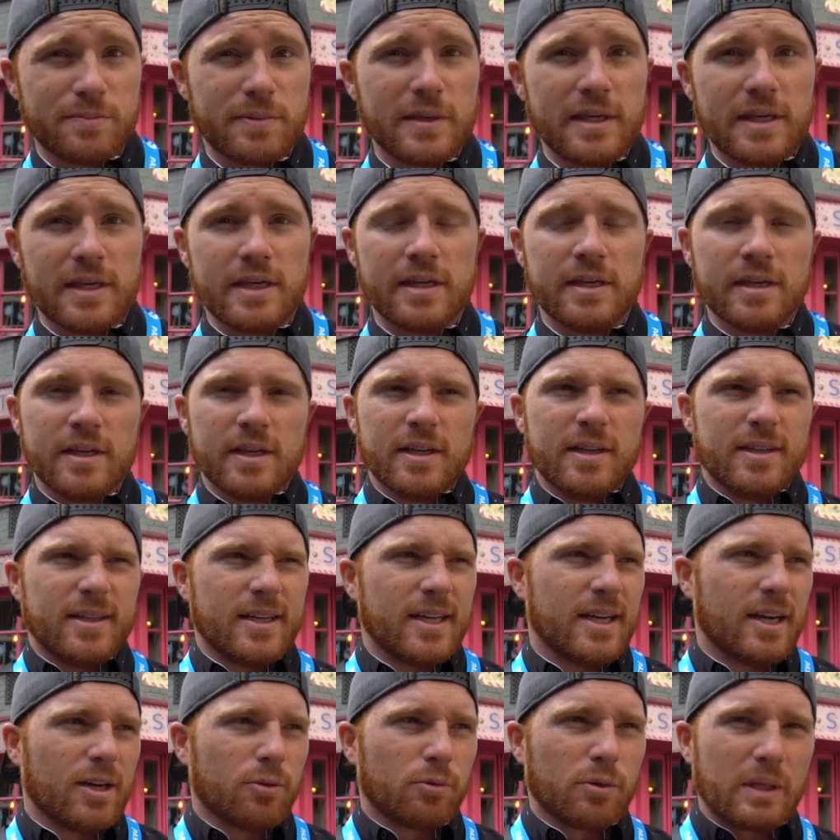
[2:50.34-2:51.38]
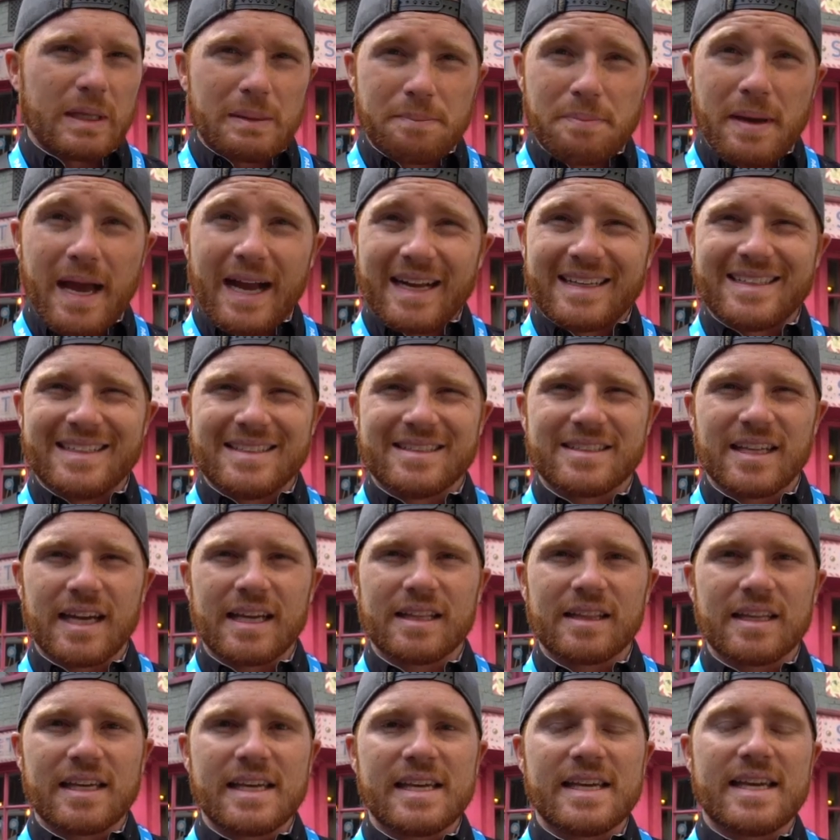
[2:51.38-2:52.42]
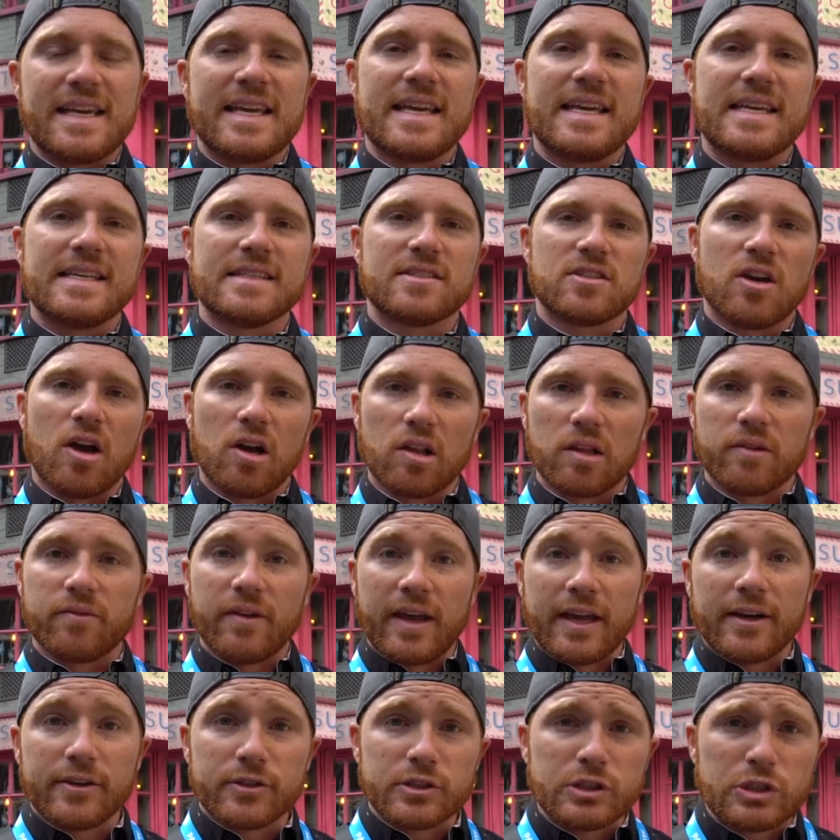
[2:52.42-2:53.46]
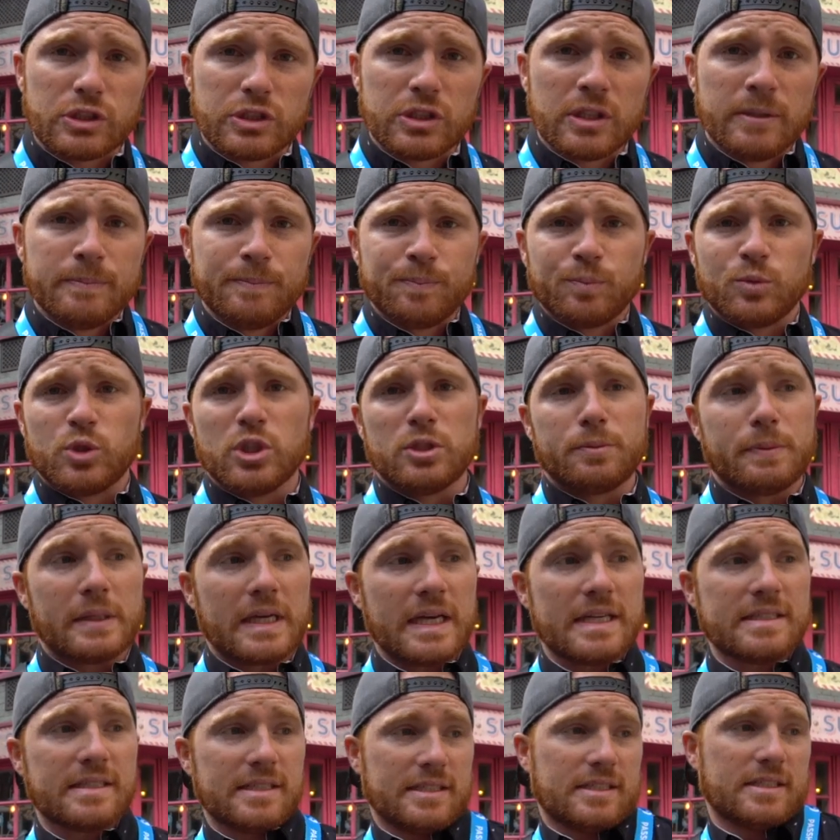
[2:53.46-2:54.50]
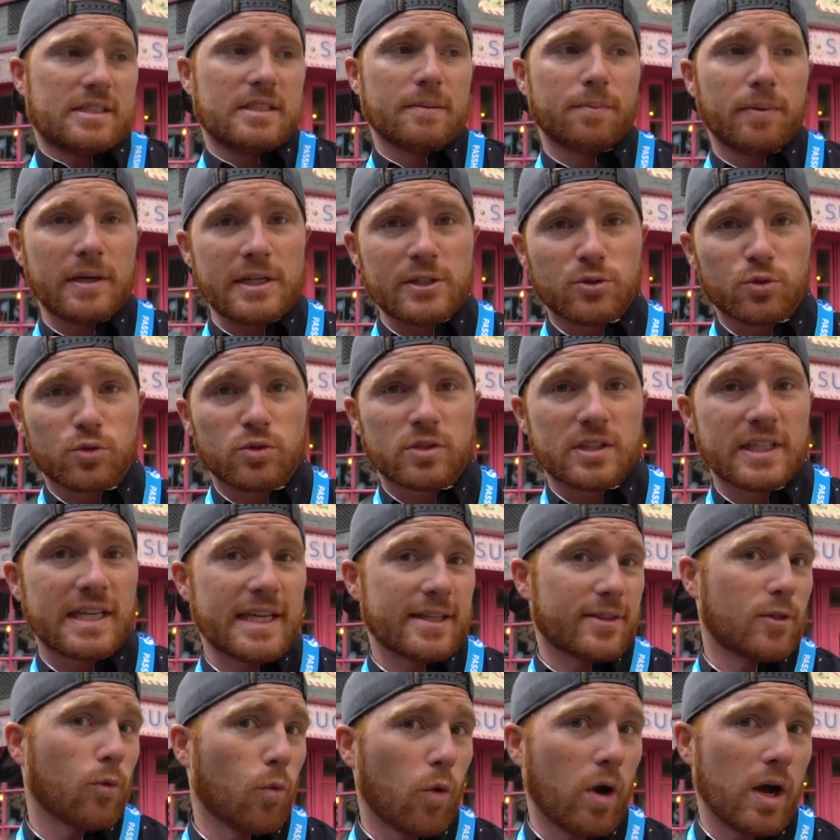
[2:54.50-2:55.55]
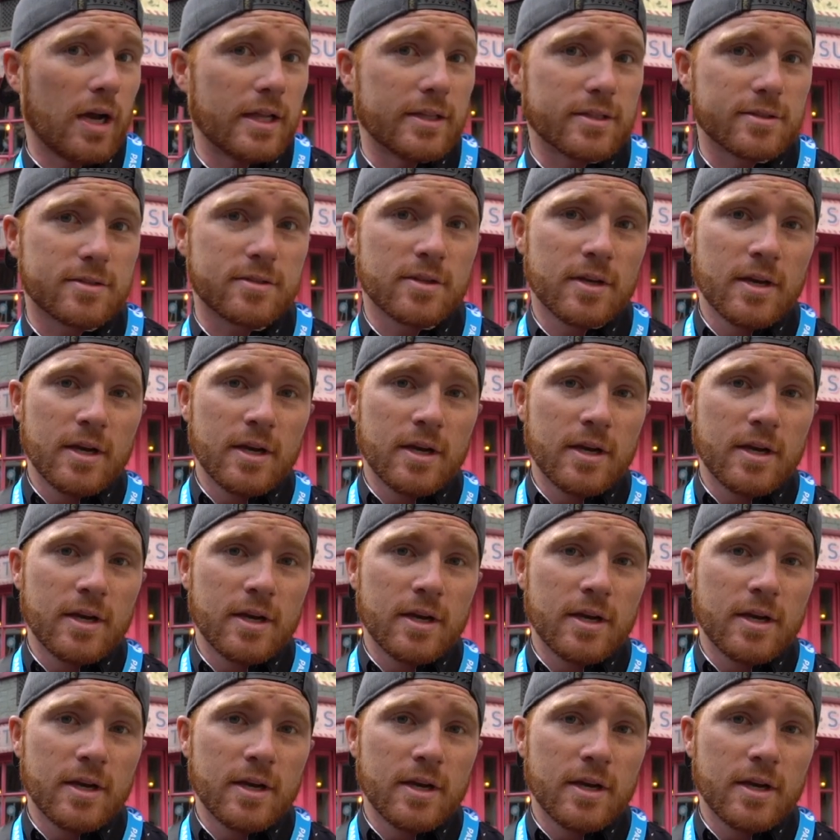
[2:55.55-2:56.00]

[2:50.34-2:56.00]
be really packed in tightly is Ollivander's, just because it's the place to get the wands.